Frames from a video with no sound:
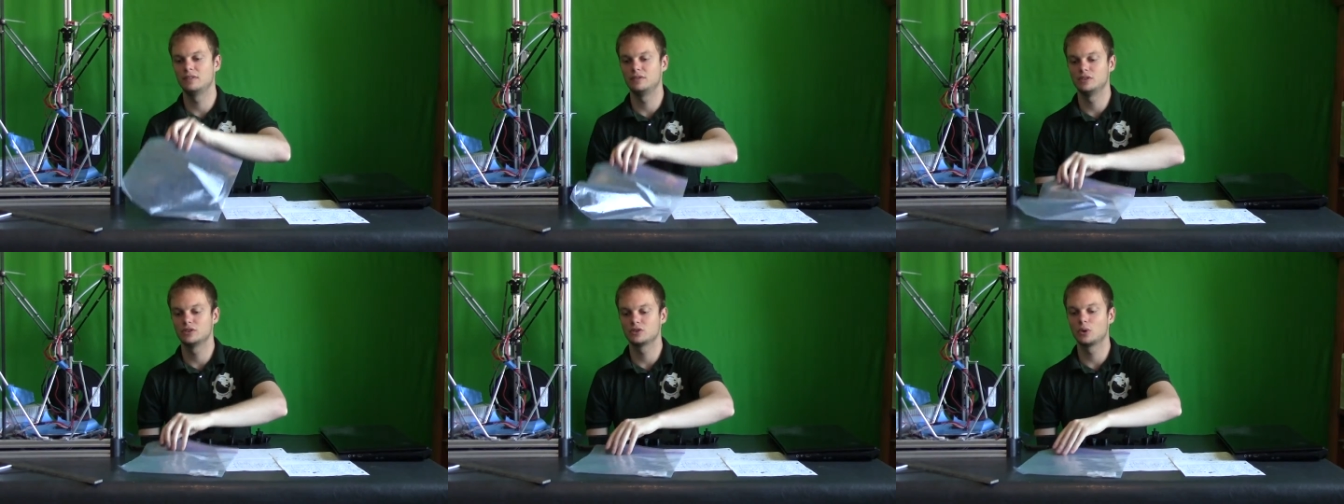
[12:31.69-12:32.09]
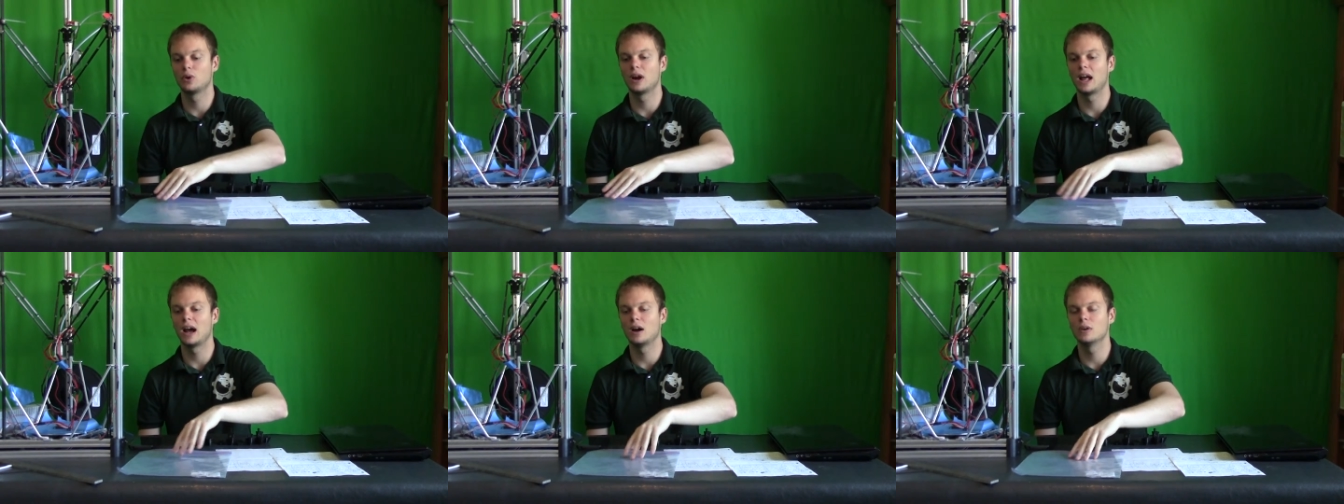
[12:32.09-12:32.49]
If you
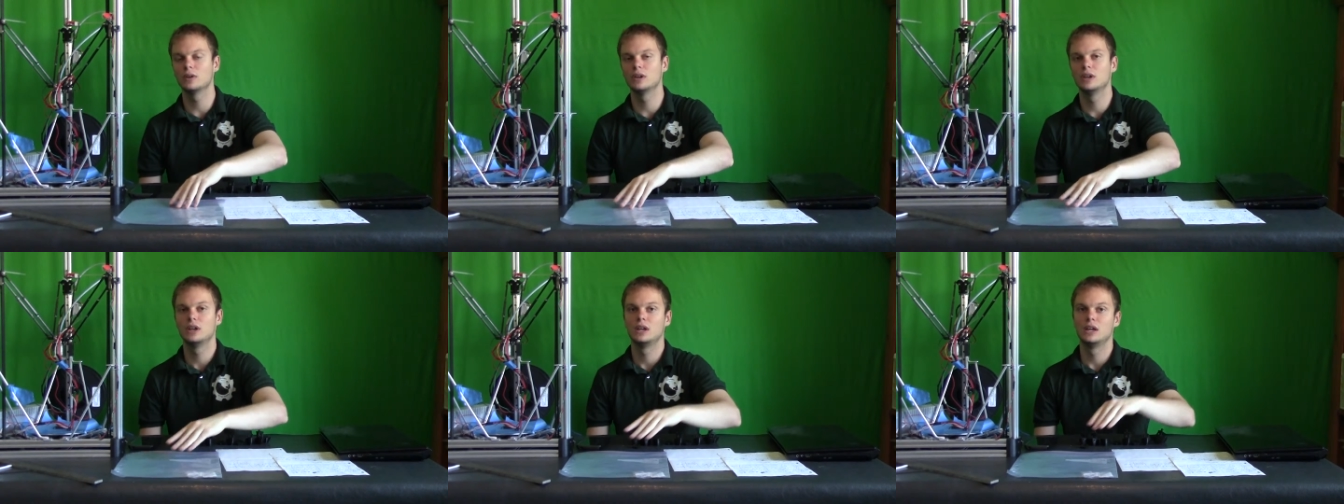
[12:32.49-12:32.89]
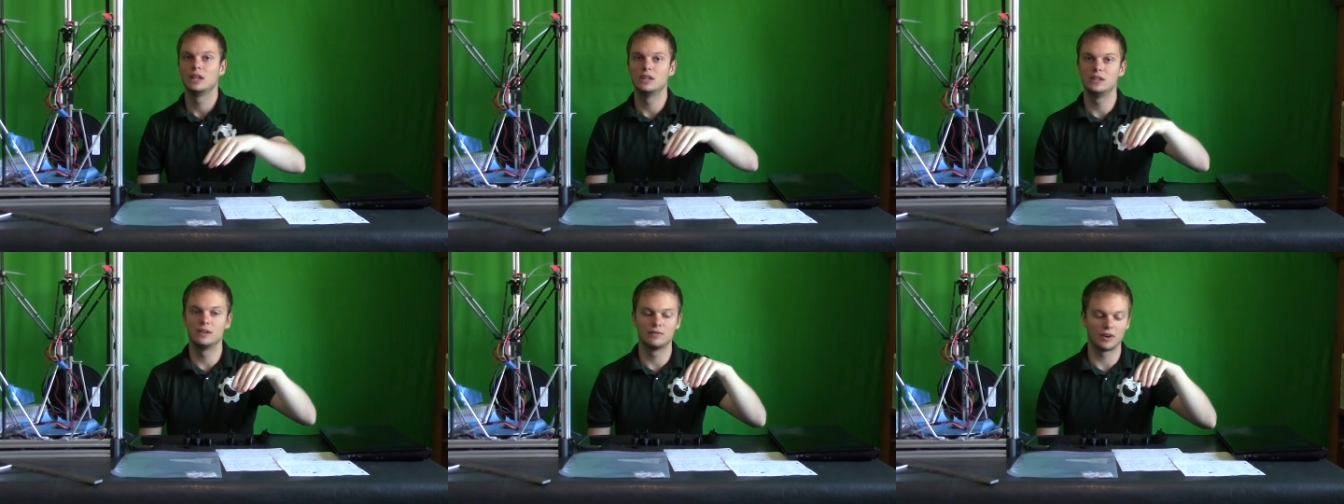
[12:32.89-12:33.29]
store it out
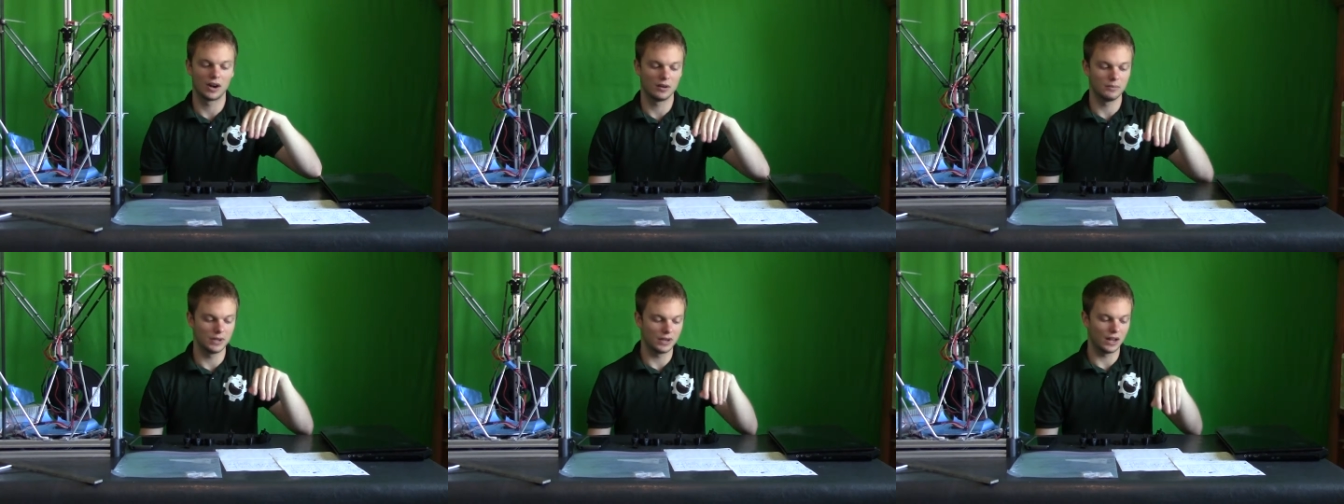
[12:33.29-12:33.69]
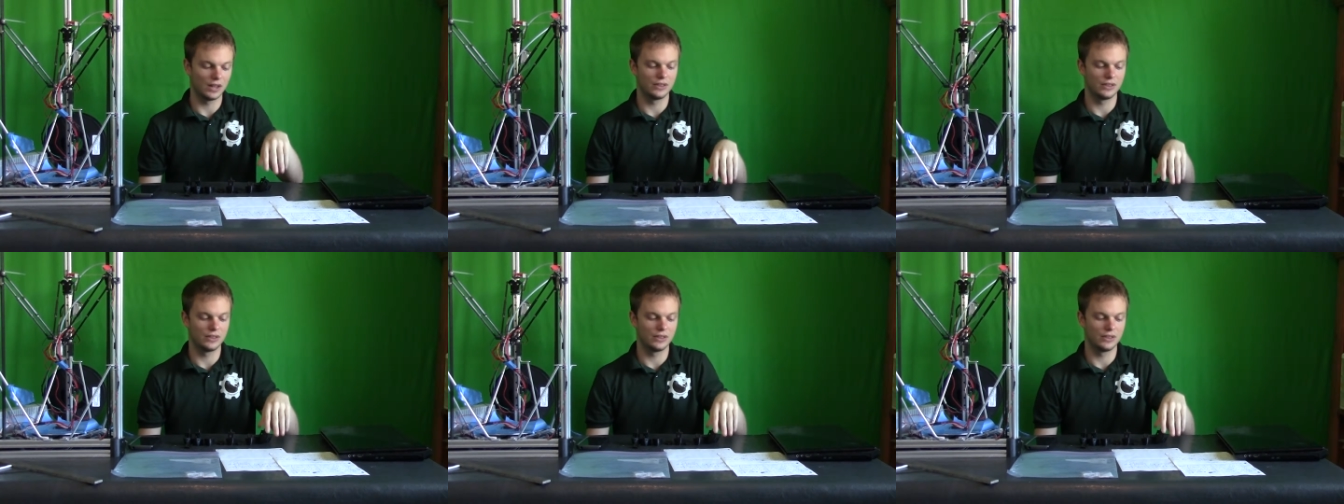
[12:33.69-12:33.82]
in the environment,